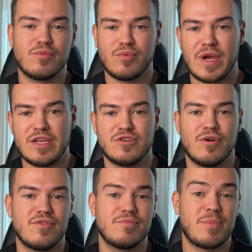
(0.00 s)
range
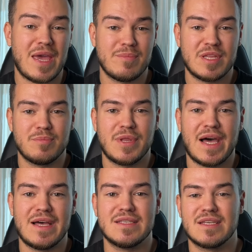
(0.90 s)
of payment
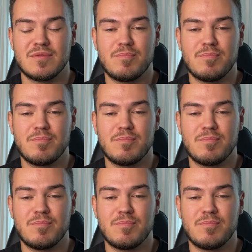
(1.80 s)
plans and